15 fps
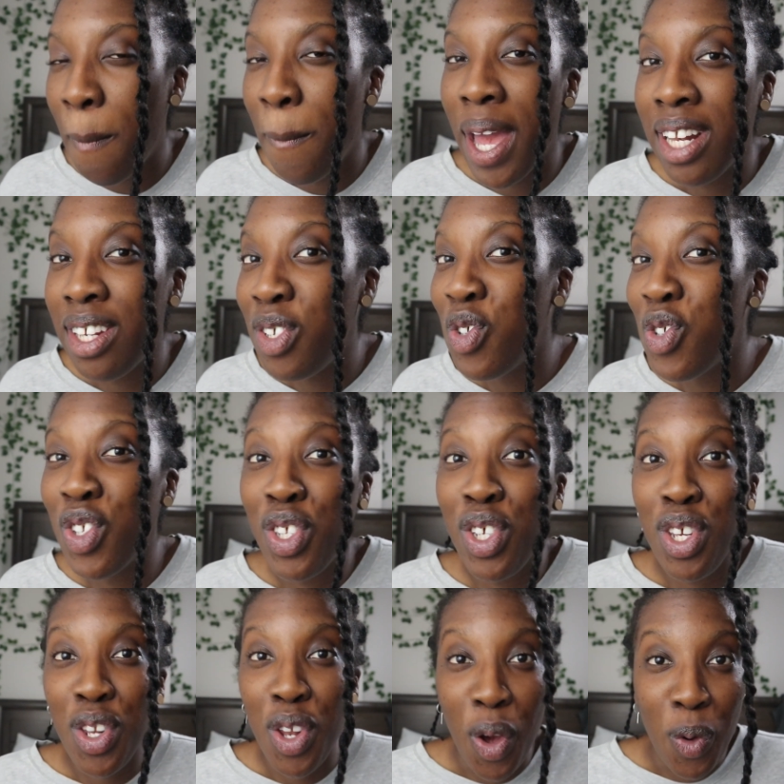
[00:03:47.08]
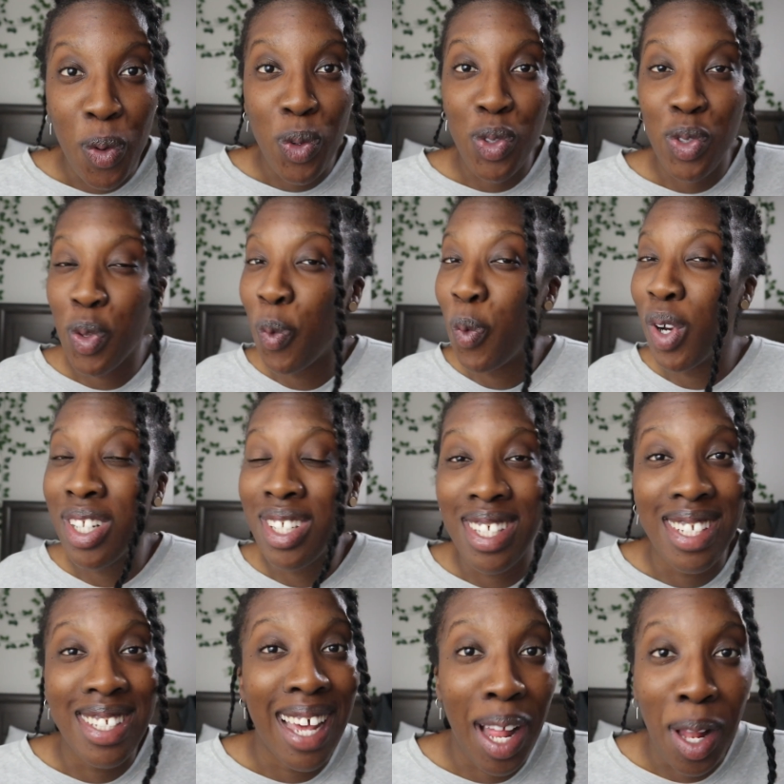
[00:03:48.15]
Ben usually knows the words to
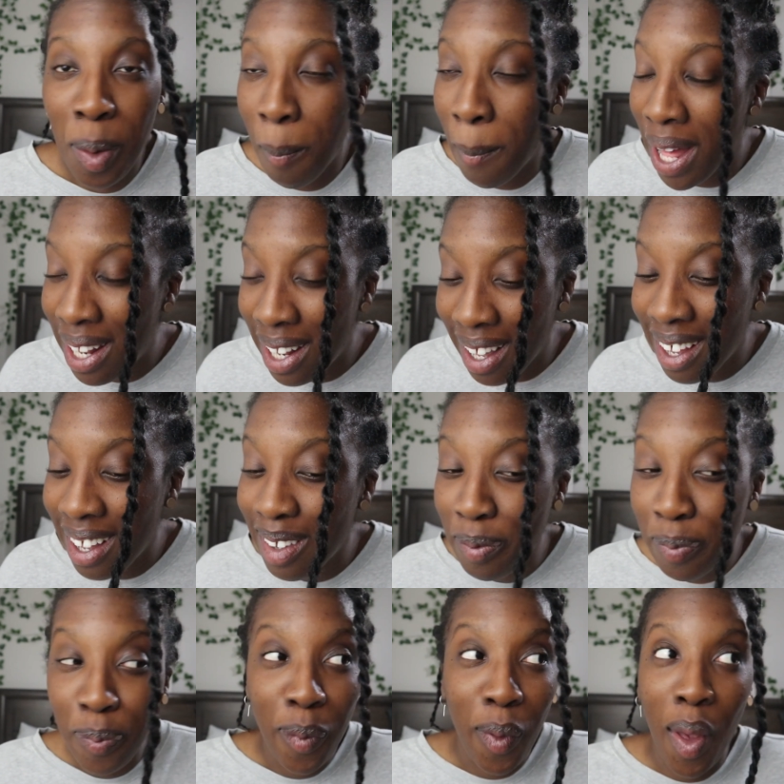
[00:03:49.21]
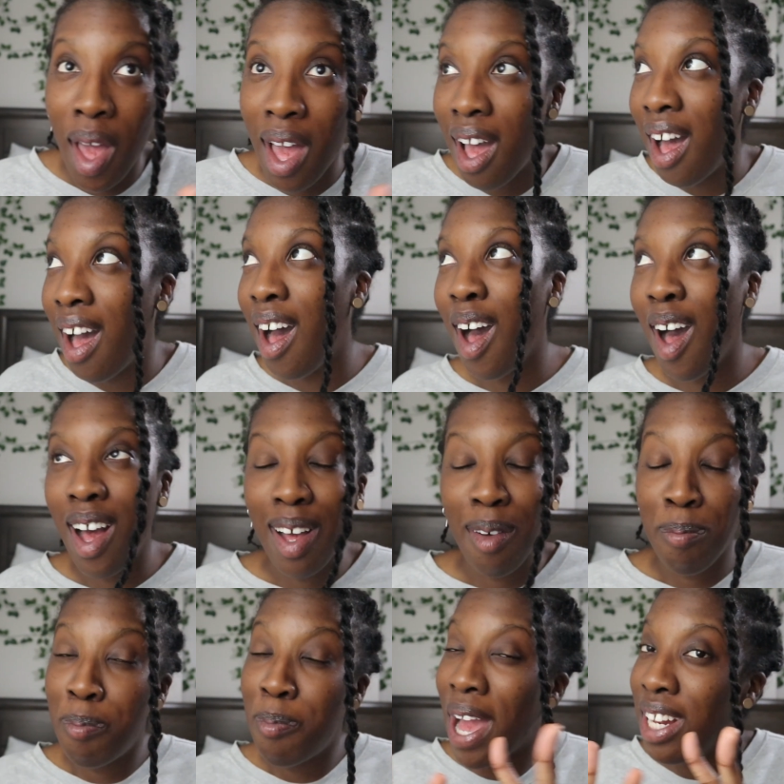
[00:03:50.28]
tell Bella.
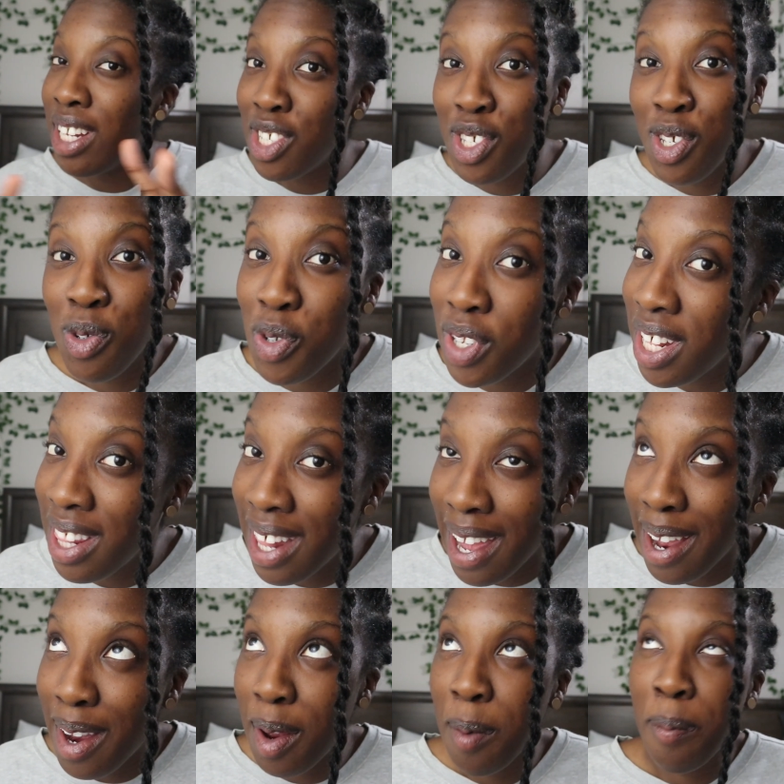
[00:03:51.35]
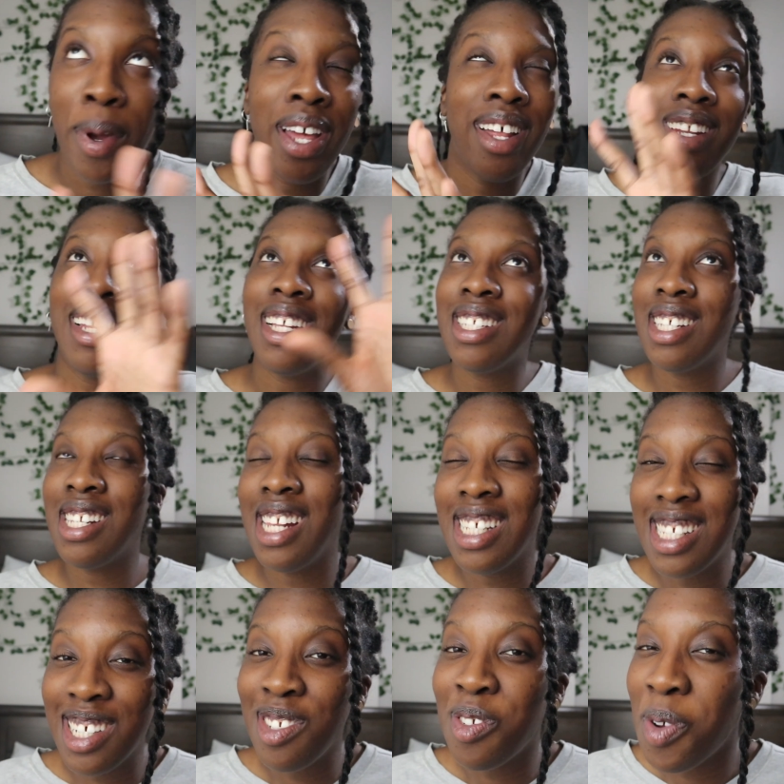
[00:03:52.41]
Ben is usually there, but let's
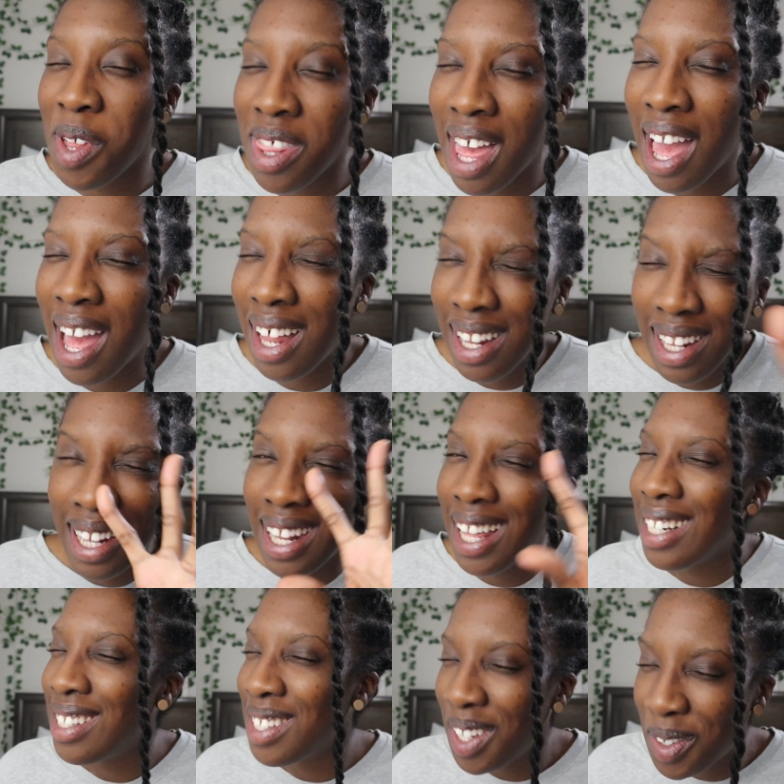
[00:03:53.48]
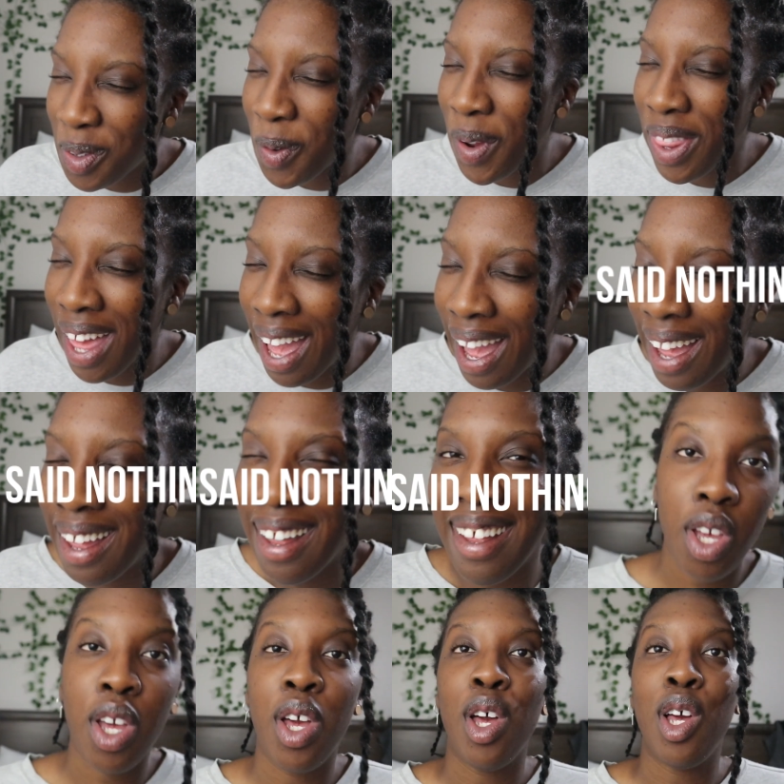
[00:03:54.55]
ignore that. Let's ignore that.
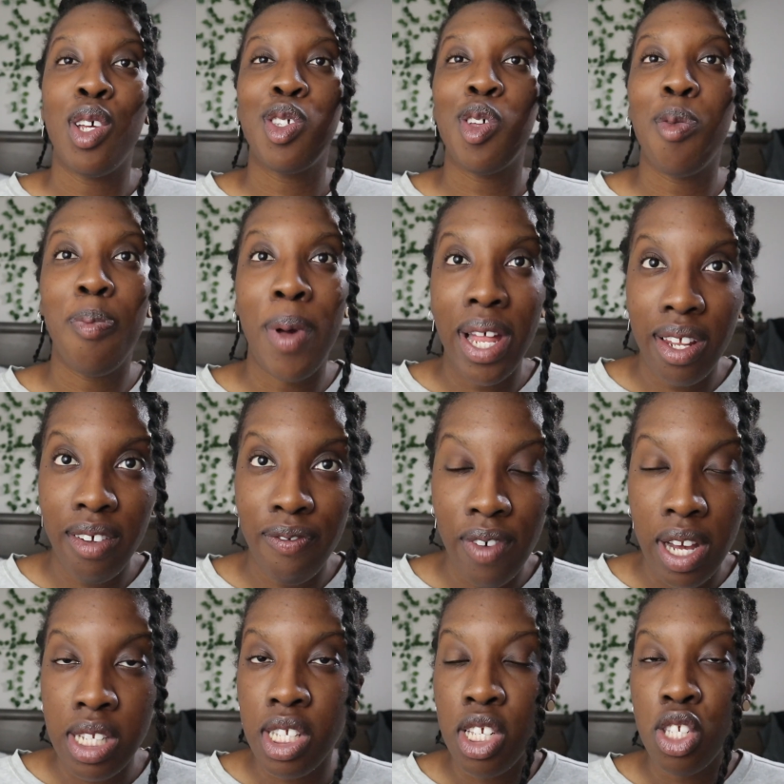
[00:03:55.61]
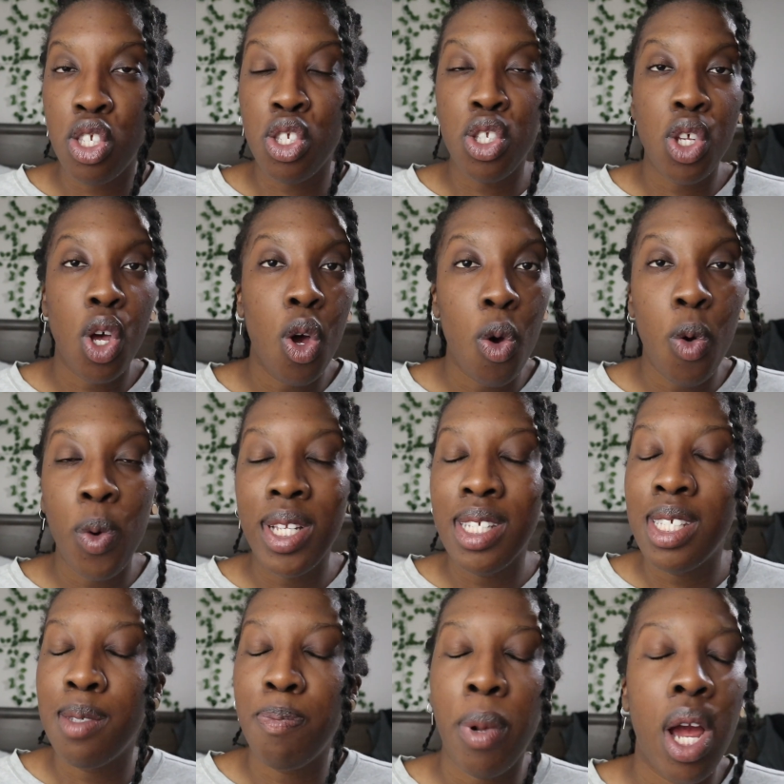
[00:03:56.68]
So Bella finds it so
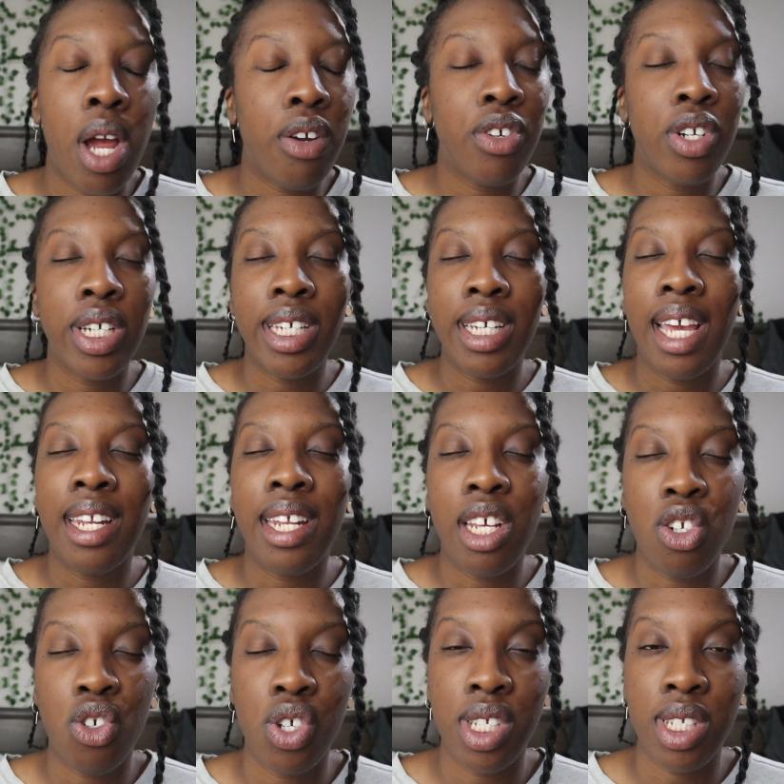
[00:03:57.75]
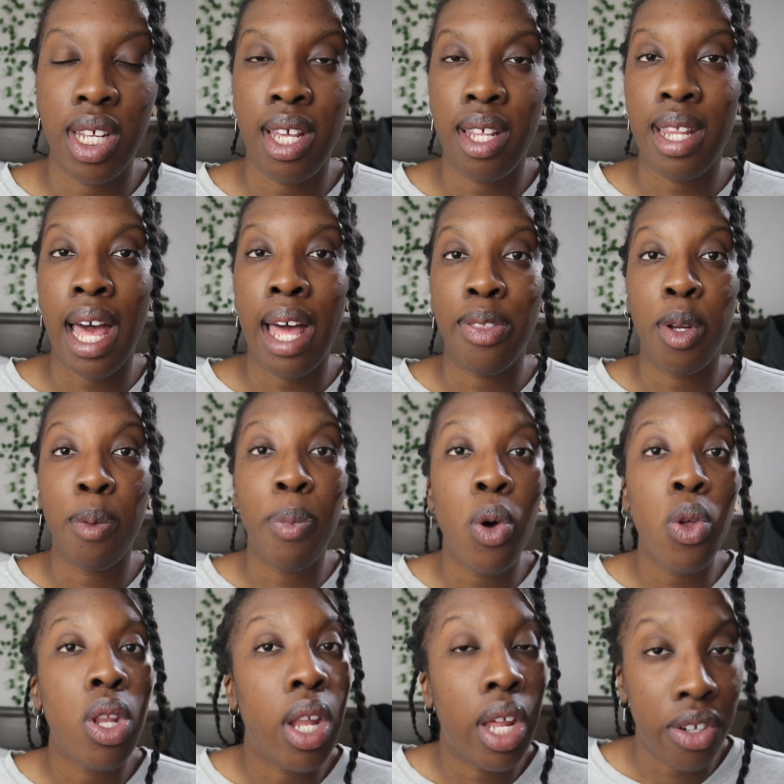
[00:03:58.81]
inspiring and interesting that they're
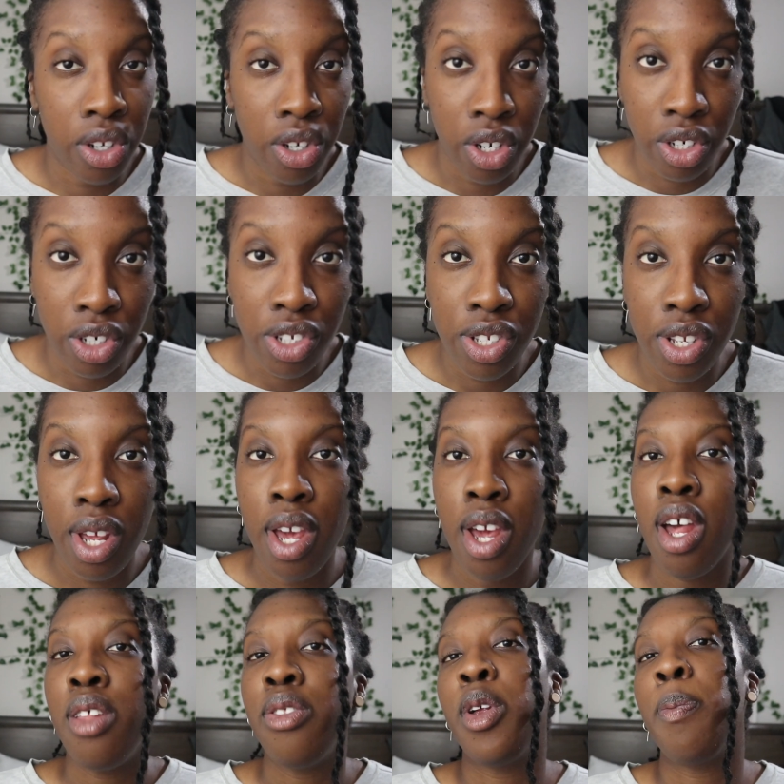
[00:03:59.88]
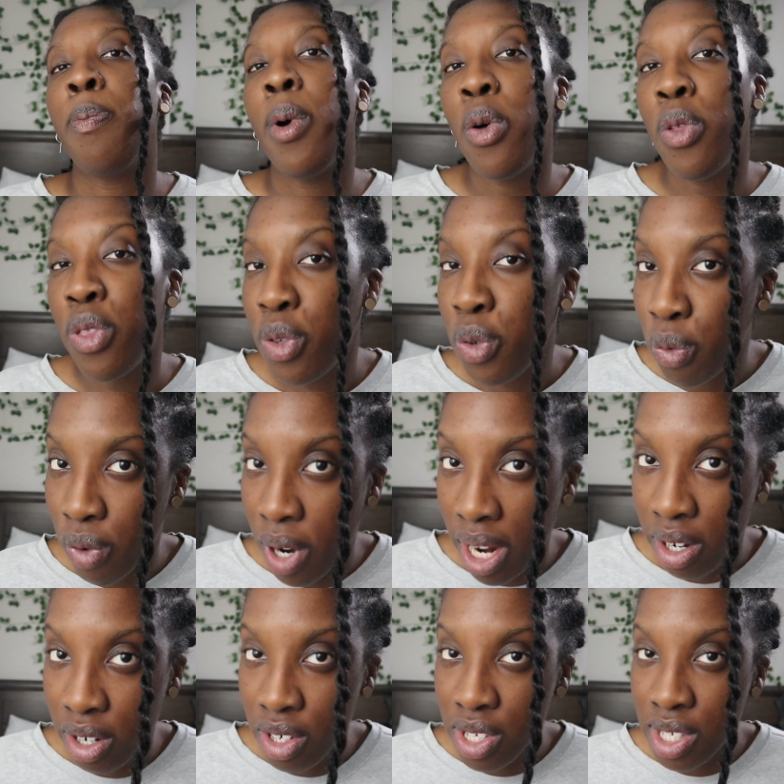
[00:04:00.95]
both Londoners, they're both new
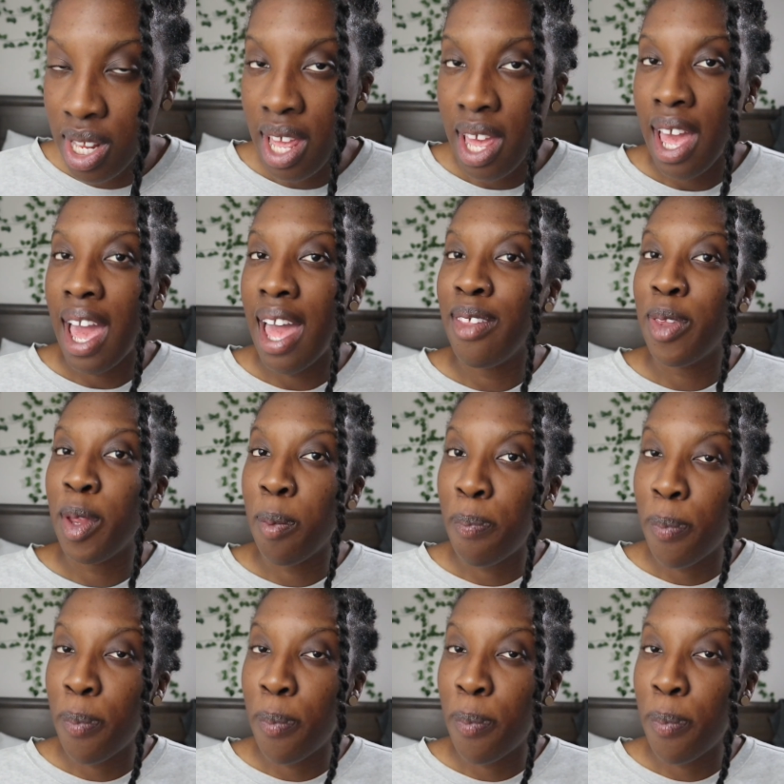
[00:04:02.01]
writers, and they're